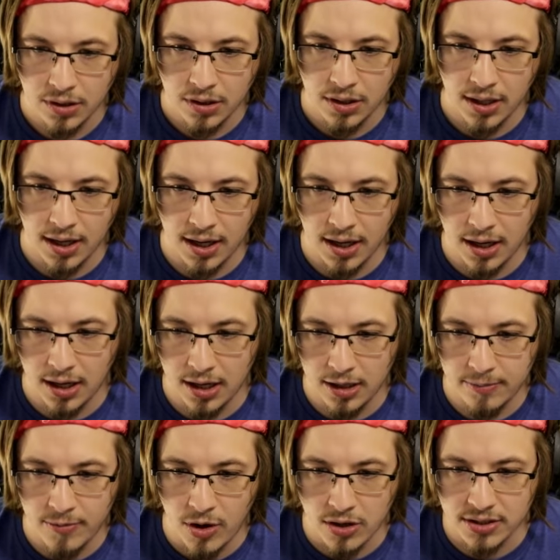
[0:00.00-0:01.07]

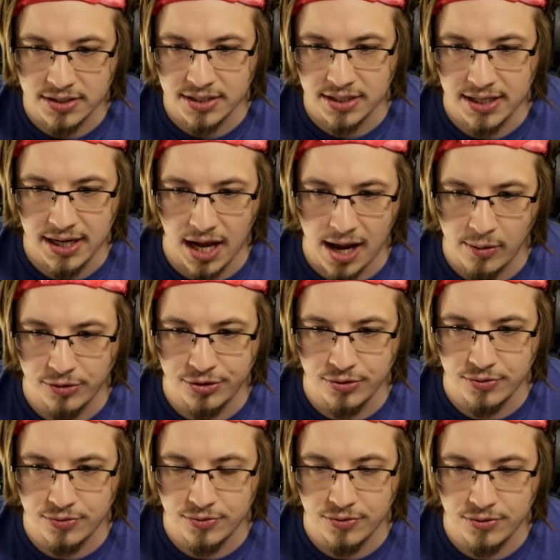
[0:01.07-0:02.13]
Um, honestly, I will do
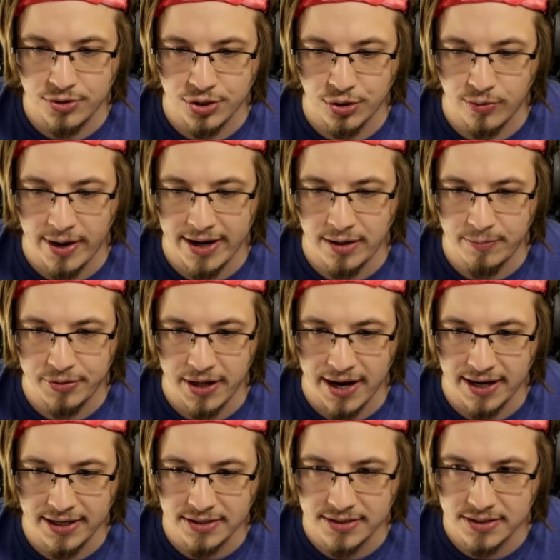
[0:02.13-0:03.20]
two random
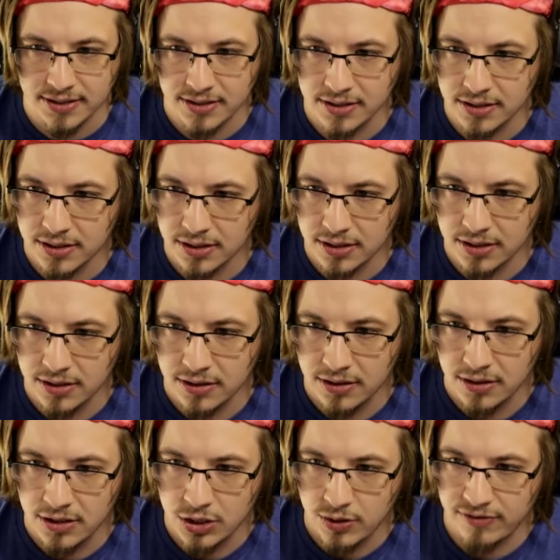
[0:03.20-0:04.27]
planets.
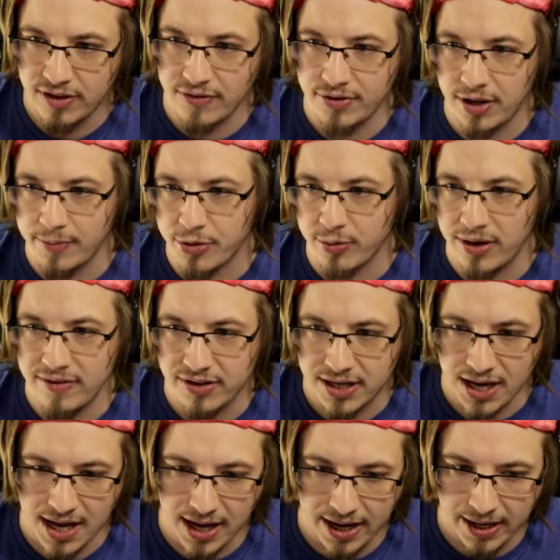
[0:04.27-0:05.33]
We've leveled up three of a
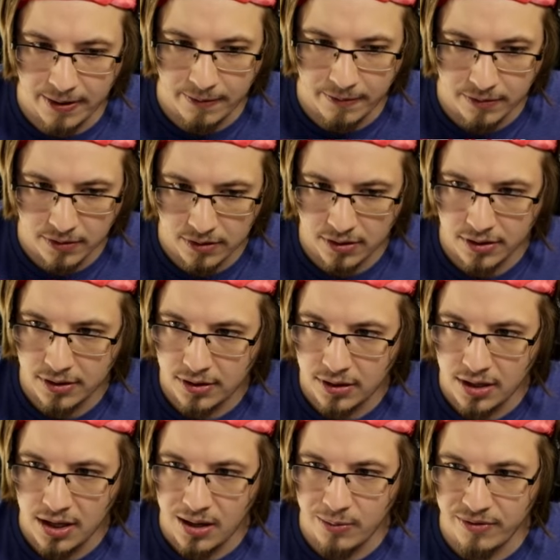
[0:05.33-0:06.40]
kind.
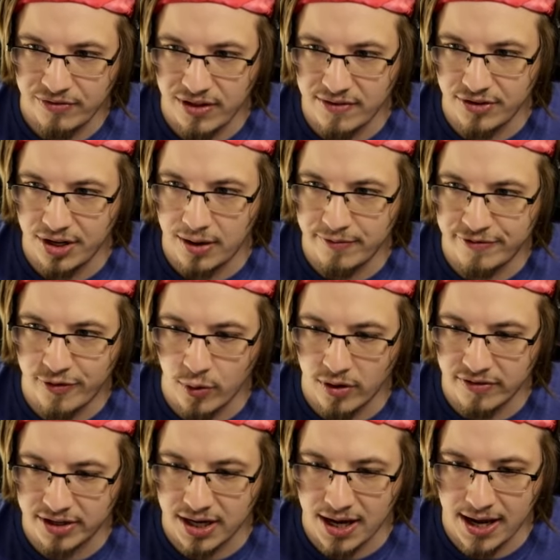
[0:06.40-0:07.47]
We've leveled up four of
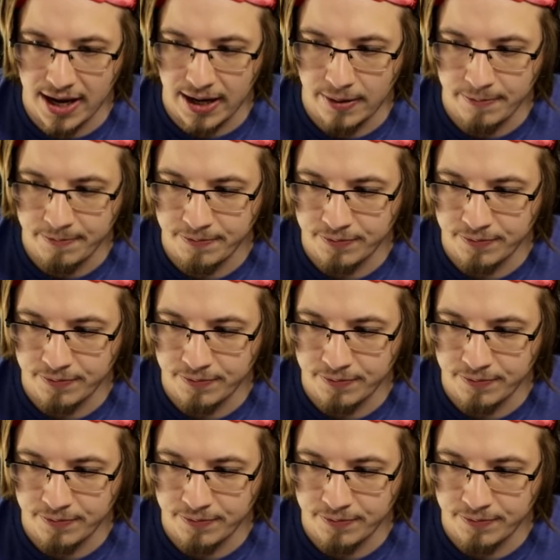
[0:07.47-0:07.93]
a kind.